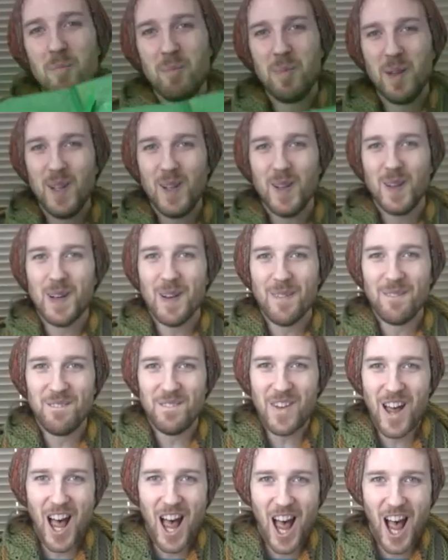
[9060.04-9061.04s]

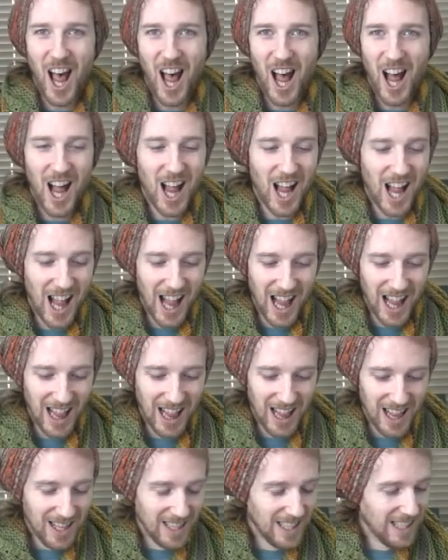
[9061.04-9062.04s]

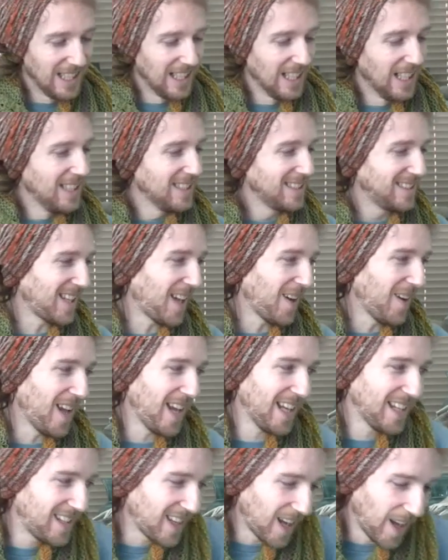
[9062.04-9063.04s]
Beautiful! So
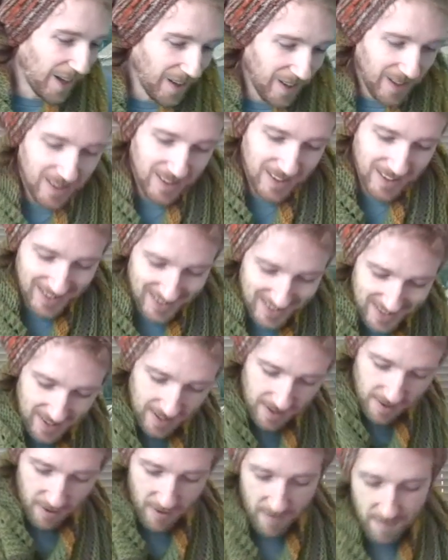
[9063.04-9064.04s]
here goes.